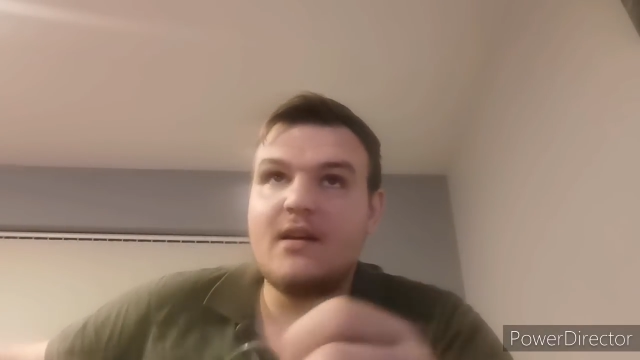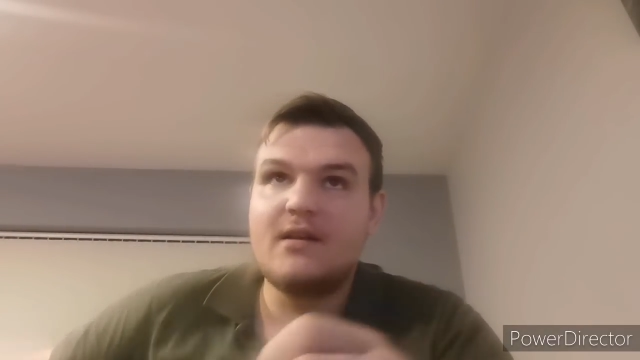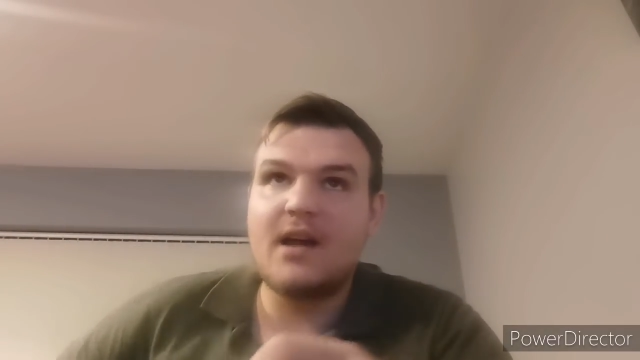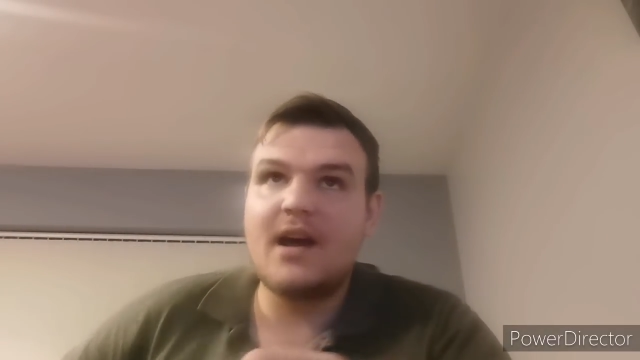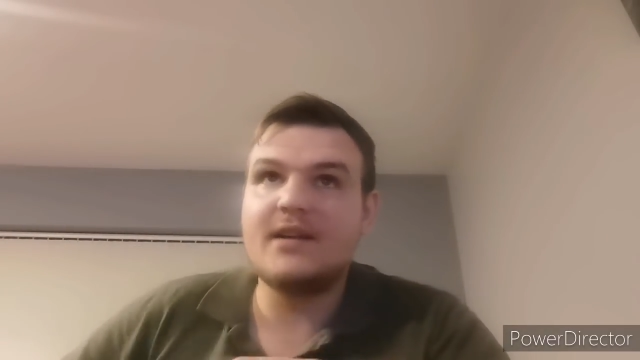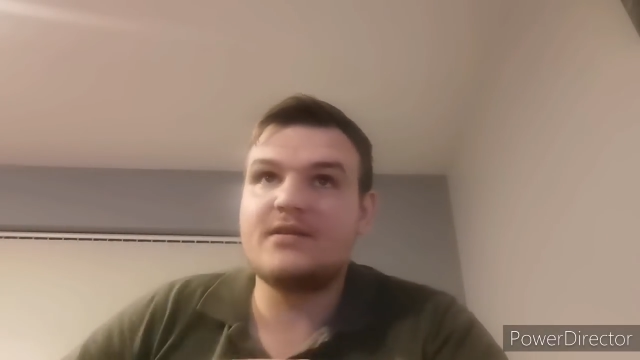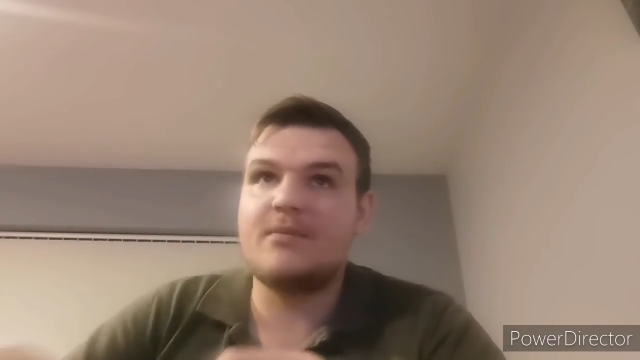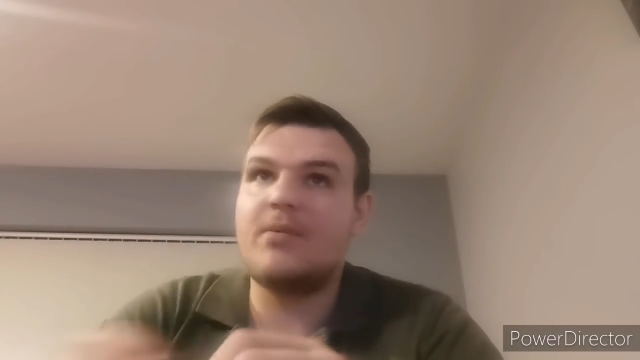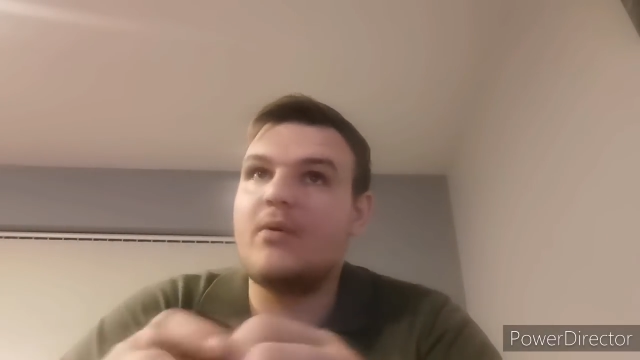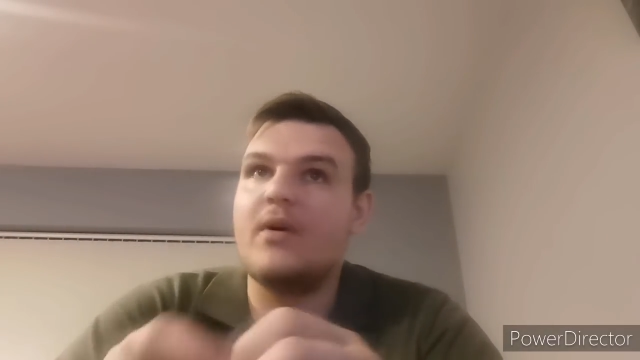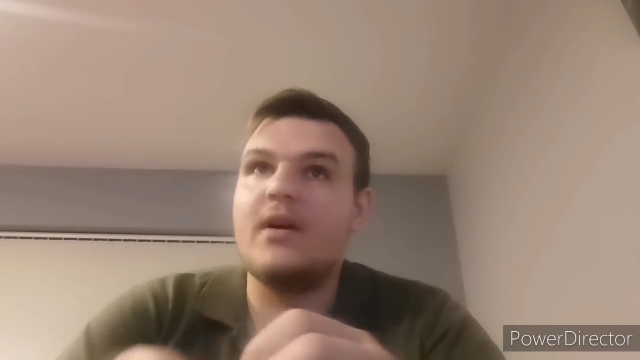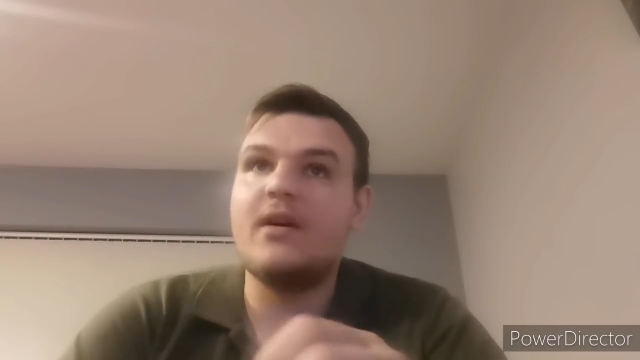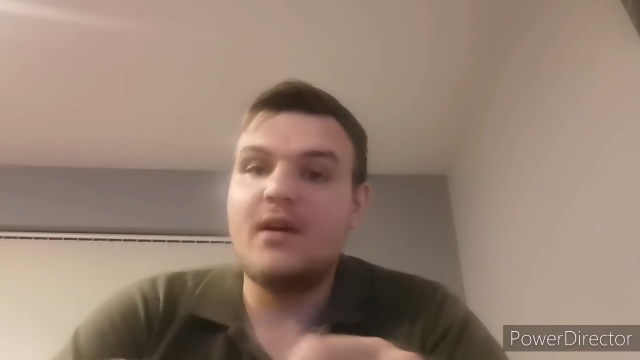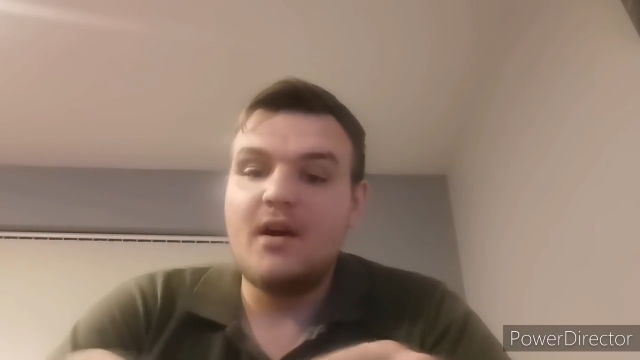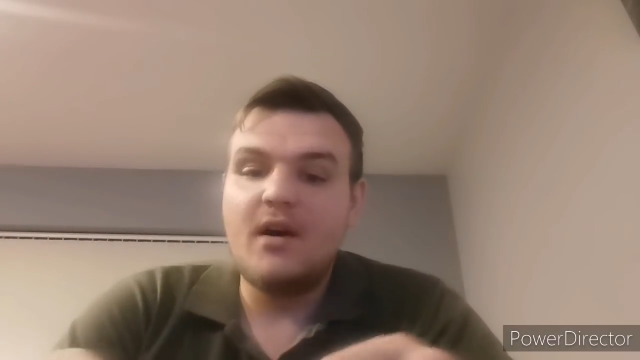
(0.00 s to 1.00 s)
That is the
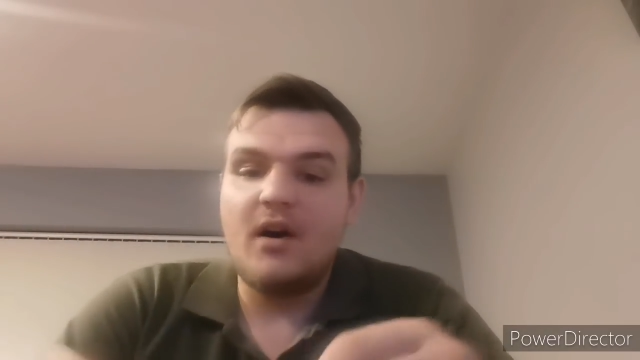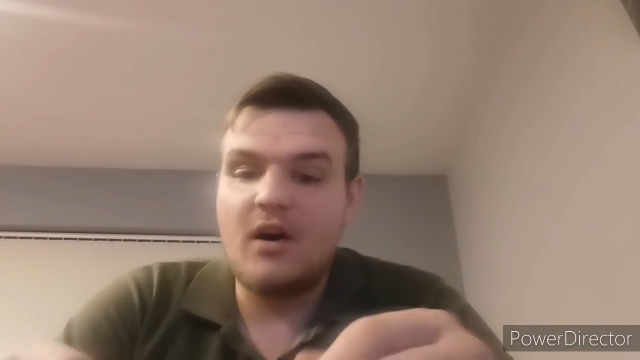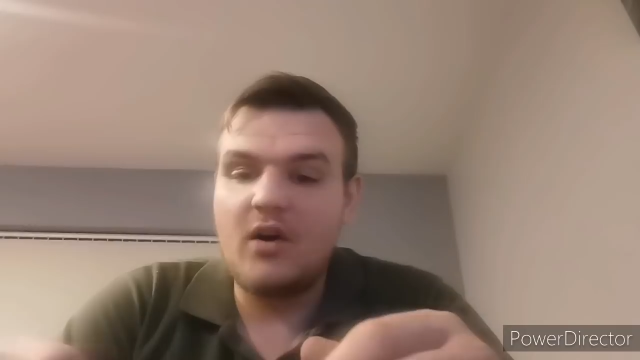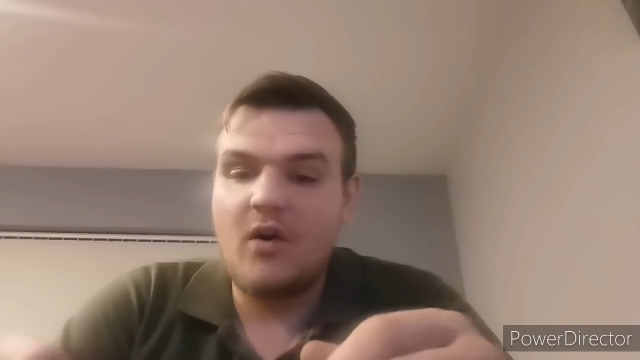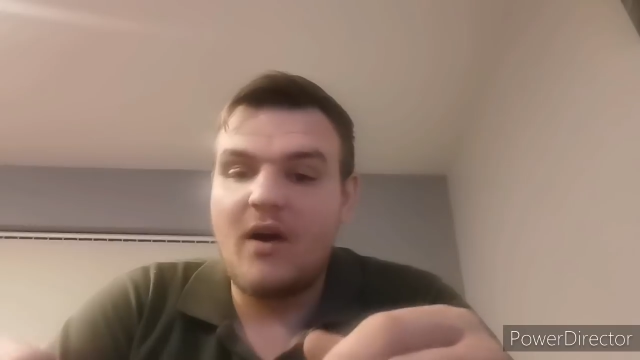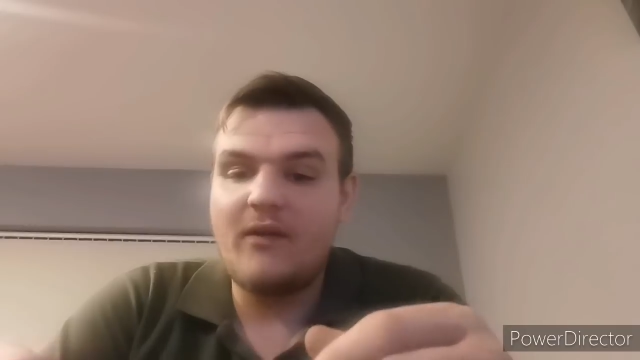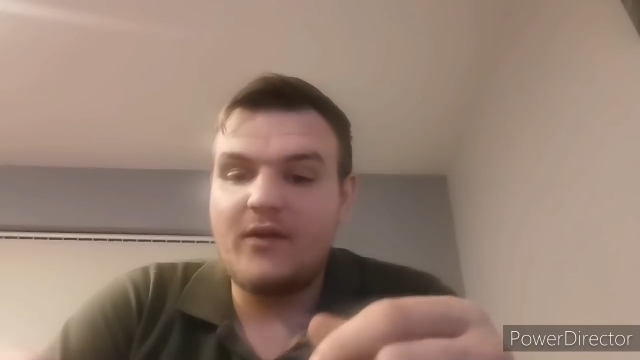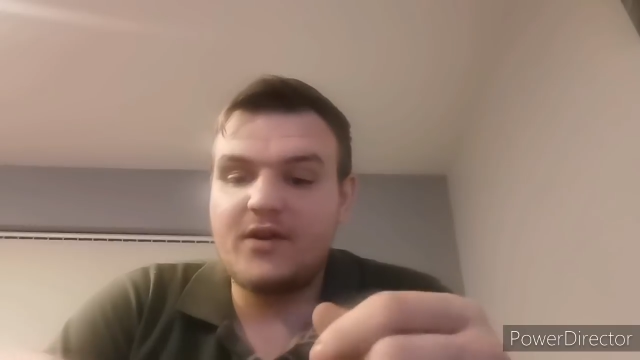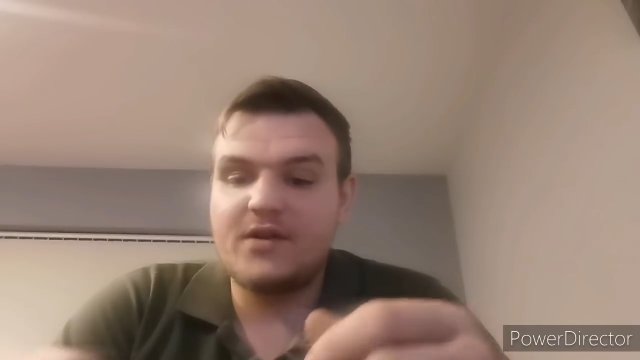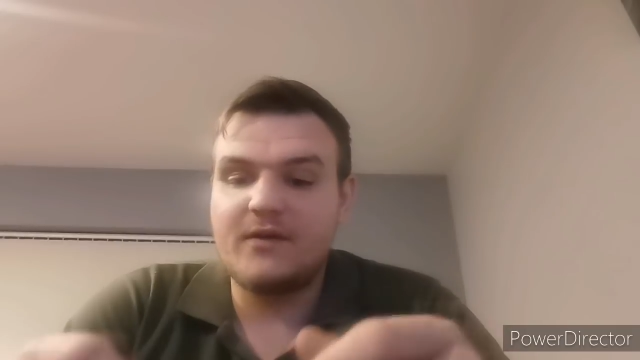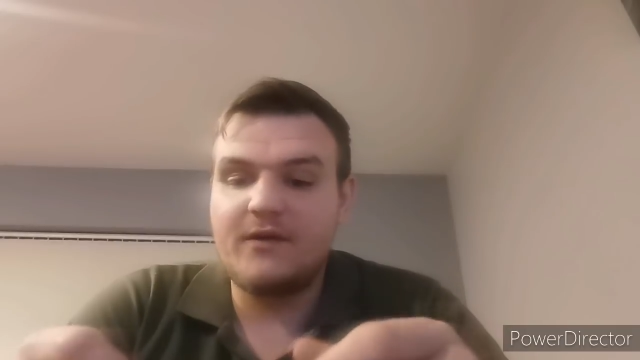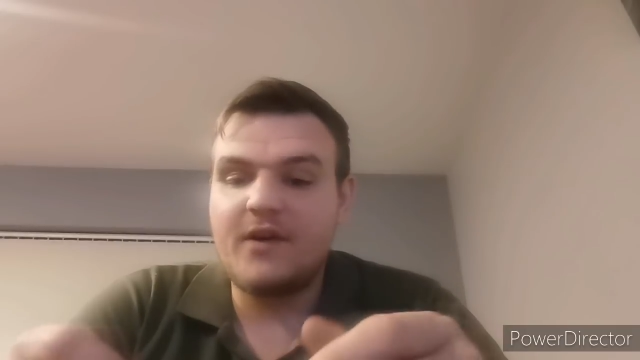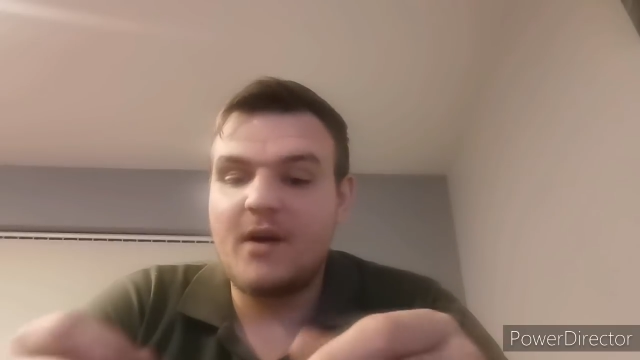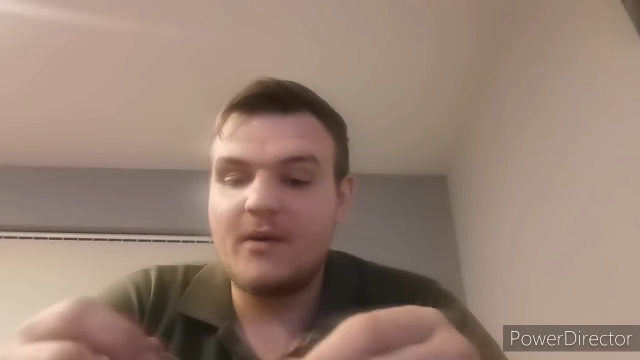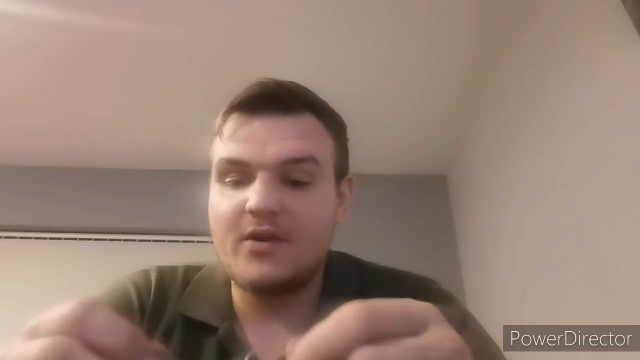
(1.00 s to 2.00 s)
point. I like
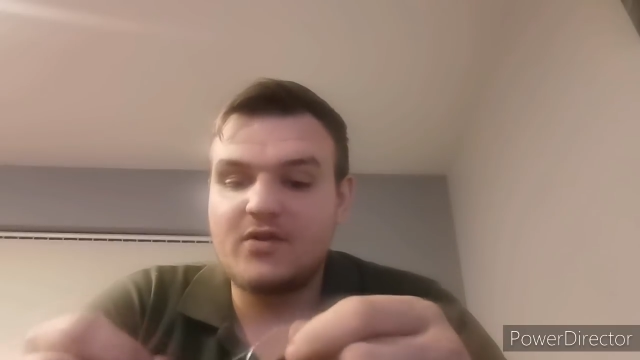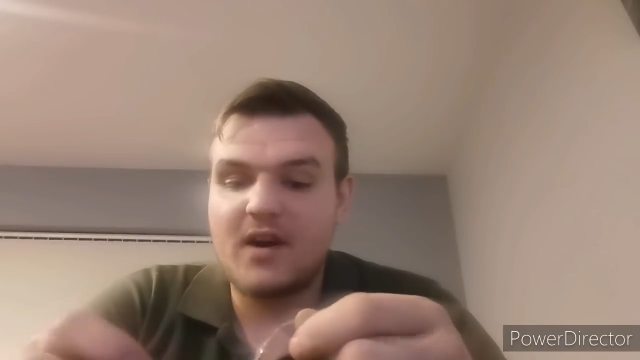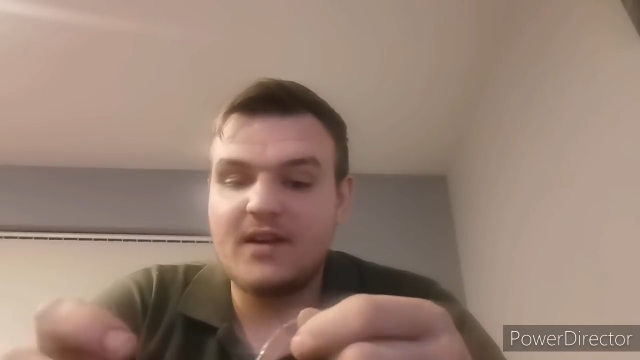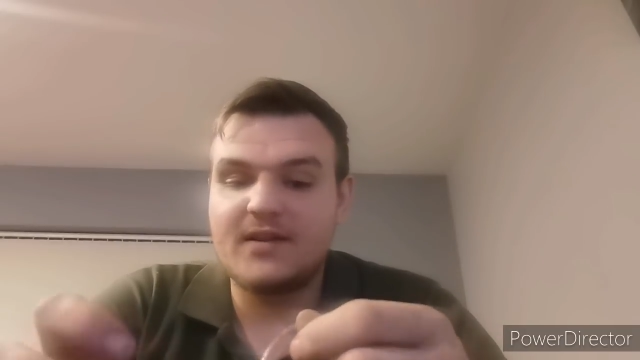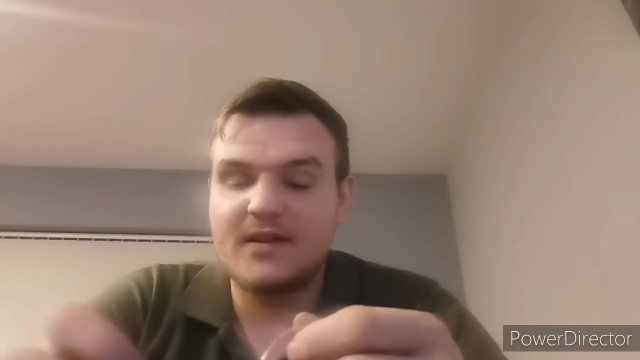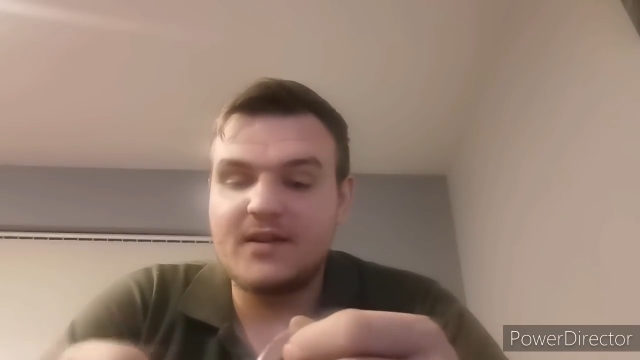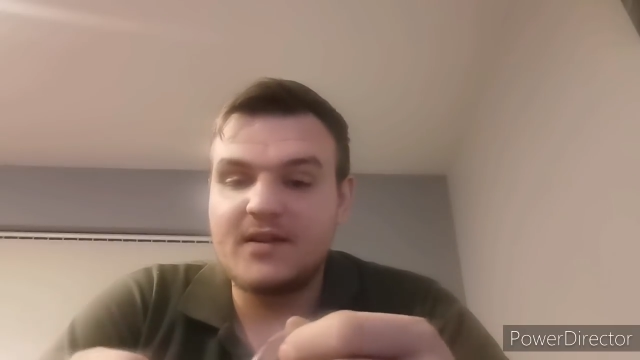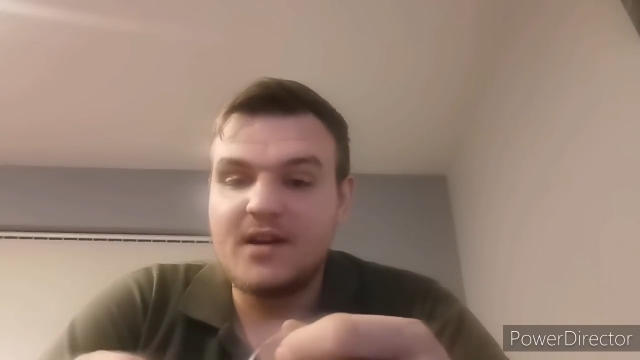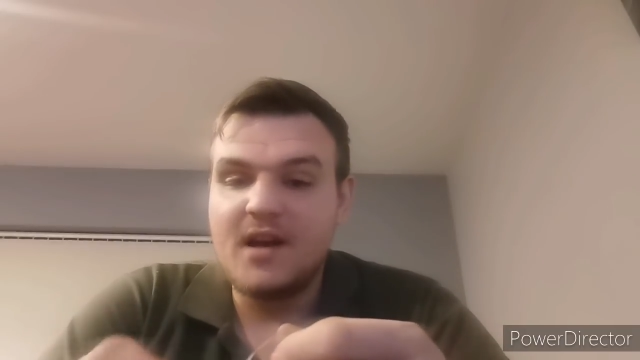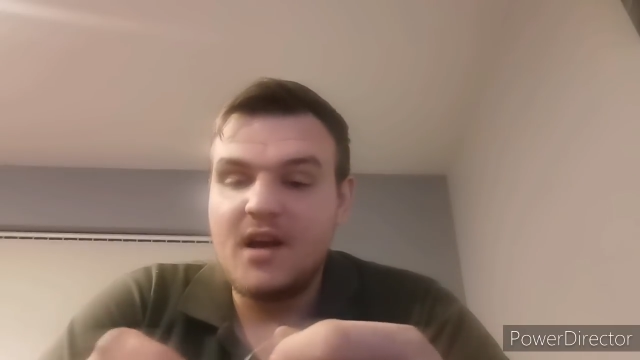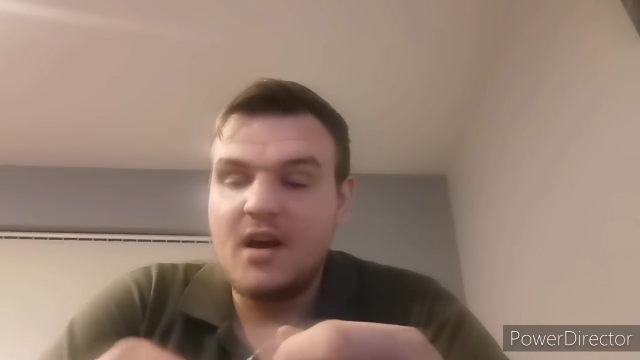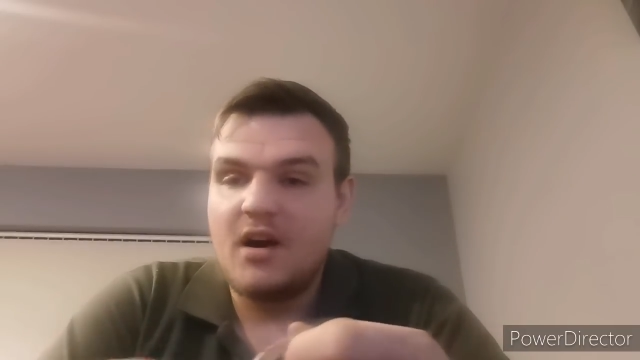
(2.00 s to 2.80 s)
fishing flowing traces.